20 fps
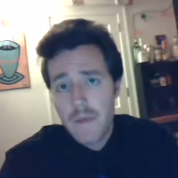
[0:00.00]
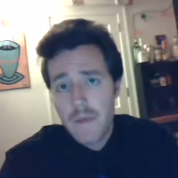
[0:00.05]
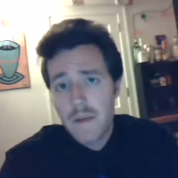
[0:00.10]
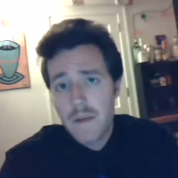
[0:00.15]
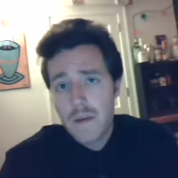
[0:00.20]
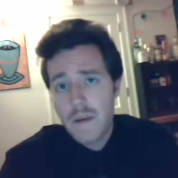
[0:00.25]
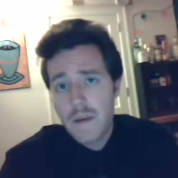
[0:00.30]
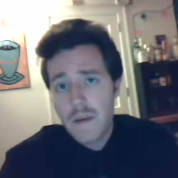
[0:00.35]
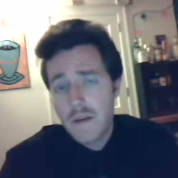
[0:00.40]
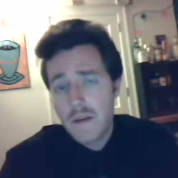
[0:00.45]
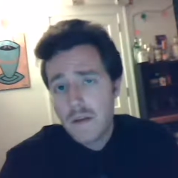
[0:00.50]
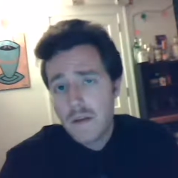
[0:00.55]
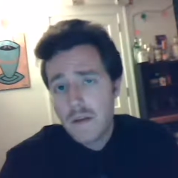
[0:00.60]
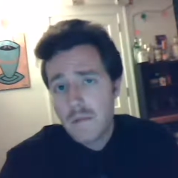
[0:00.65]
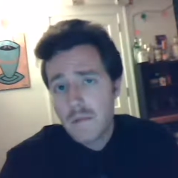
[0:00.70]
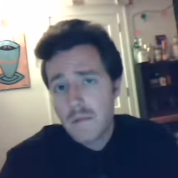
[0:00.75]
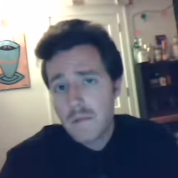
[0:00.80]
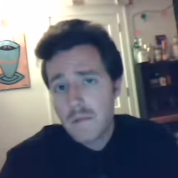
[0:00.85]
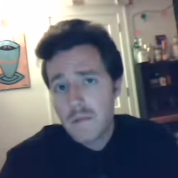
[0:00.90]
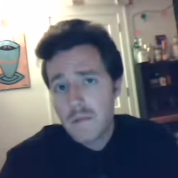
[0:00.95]
the
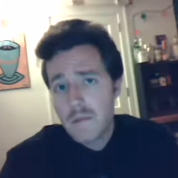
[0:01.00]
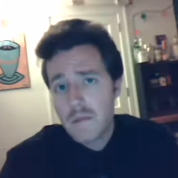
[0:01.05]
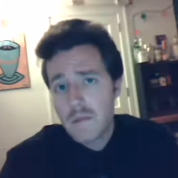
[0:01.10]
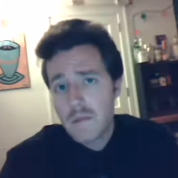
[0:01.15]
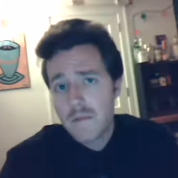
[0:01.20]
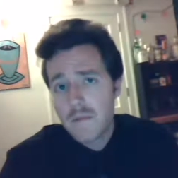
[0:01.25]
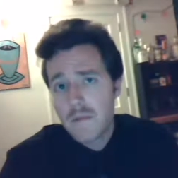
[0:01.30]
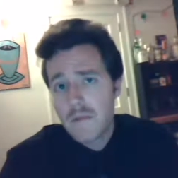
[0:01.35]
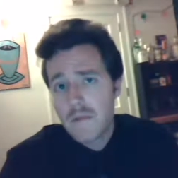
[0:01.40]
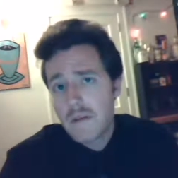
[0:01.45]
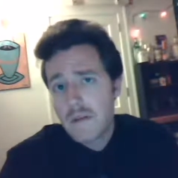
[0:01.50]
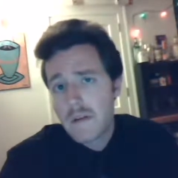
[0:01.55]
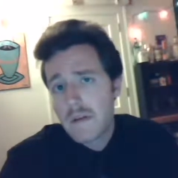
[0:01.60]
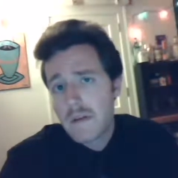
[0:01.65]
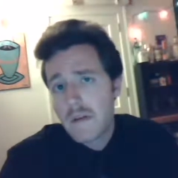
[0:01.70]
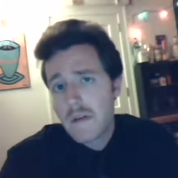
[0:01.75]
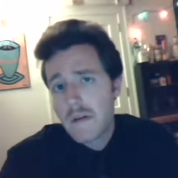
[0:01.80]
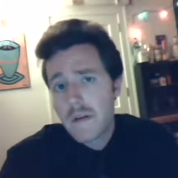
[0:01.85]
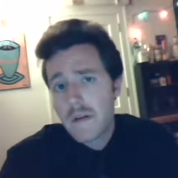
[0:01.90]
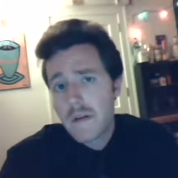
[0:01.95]
sort of
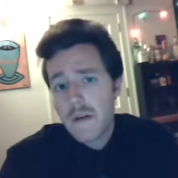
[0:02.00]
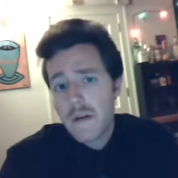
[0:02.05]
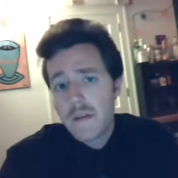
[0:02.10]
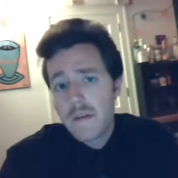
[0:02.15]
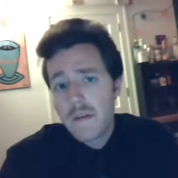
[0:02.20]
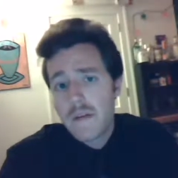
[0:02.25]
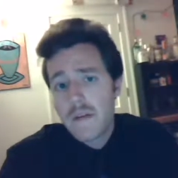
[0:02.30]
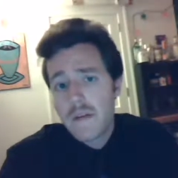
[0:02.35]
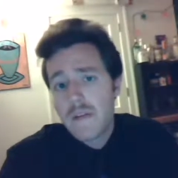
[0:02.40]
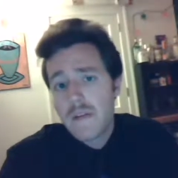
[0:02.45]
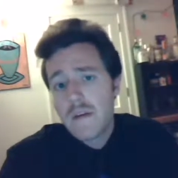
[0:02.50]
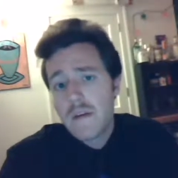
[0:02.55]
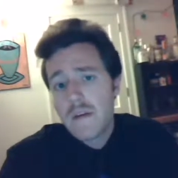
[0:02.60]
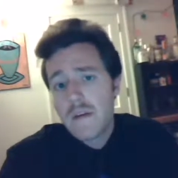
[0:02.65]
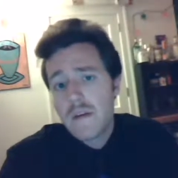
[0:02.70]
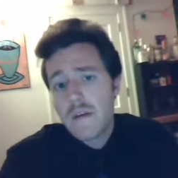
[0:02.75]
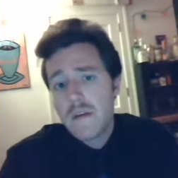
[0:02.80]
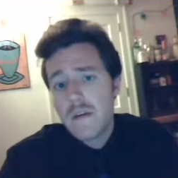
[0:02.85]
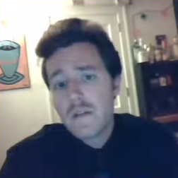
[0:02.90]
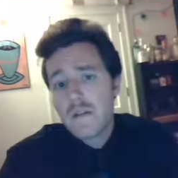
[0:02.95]
that
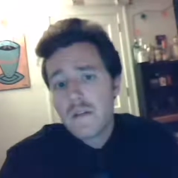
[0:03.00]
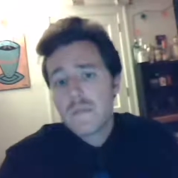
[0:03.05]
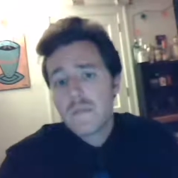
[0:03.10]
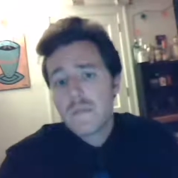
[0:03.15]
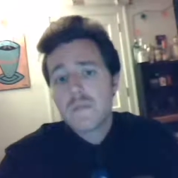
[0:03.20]
the